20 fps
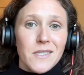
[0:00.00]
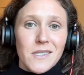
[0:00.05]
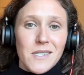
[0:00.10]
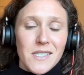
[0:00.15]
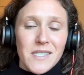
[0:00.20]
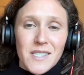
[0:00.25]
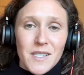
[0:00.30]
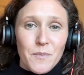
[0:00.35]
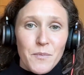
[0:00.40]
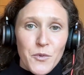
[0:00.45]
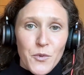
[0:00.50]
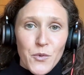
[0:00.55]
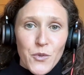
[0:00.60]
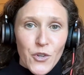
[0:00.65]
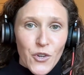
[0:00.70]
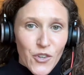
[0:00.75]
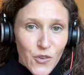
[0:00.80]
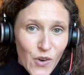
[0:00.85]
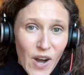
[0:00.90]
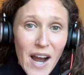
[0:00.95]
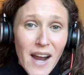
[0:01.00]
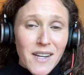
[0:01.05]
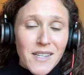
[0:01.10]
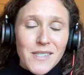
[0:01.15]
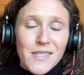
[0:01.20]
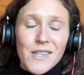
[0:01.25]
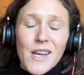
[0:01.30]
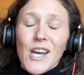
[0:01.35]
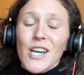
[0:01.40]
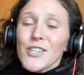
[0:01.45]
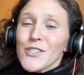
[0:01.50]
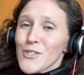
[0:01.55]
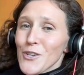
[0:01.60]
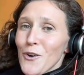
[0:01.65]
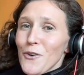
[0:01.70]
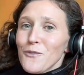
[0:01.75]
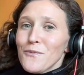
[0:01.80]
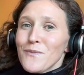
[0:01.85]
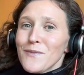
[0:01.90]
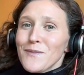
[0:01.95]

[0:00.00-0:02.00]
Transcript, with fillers: to slip through the cracks. So,